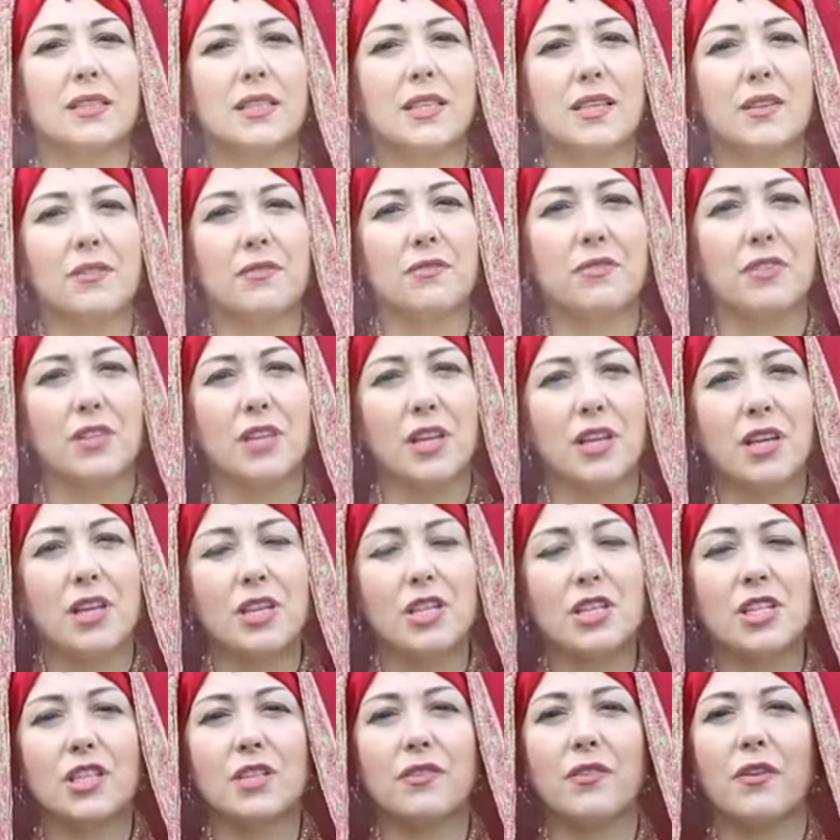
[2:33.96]
When you
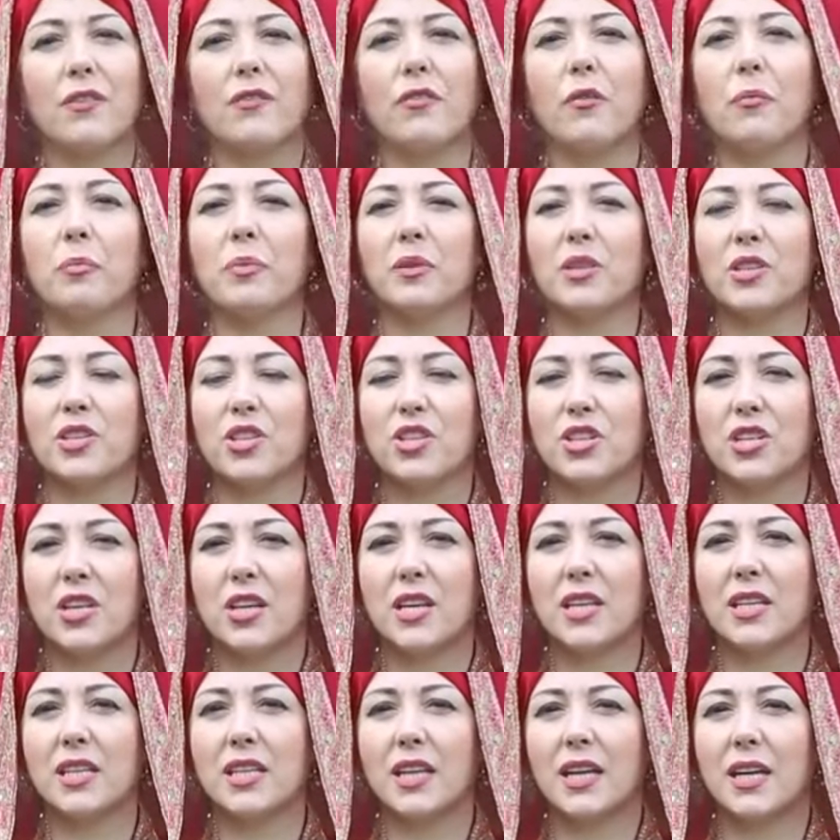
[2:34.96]
were
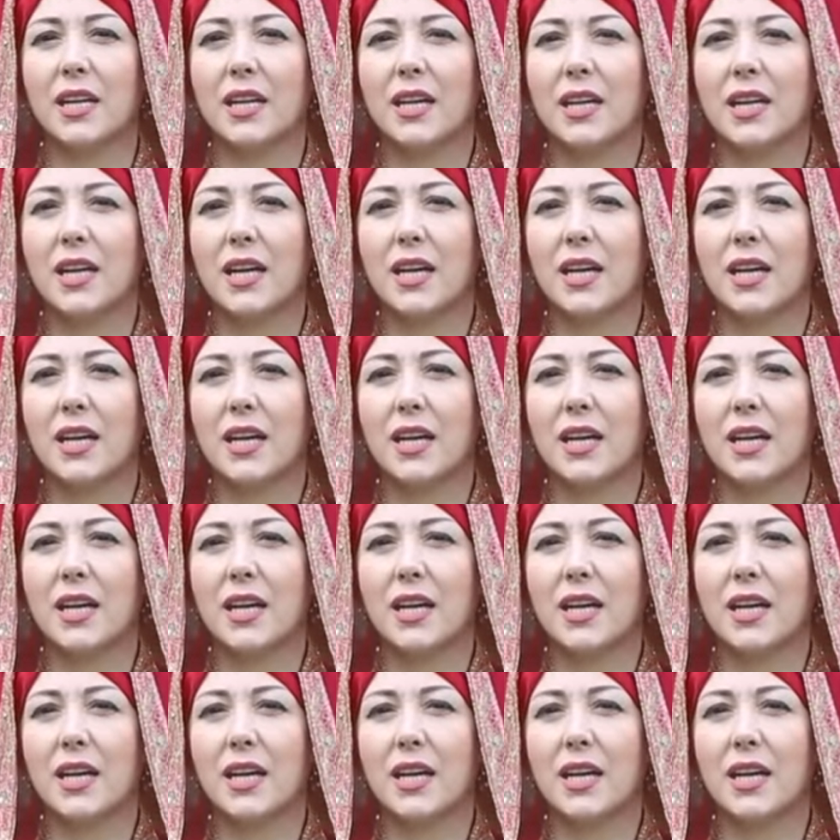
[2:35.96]
incarnated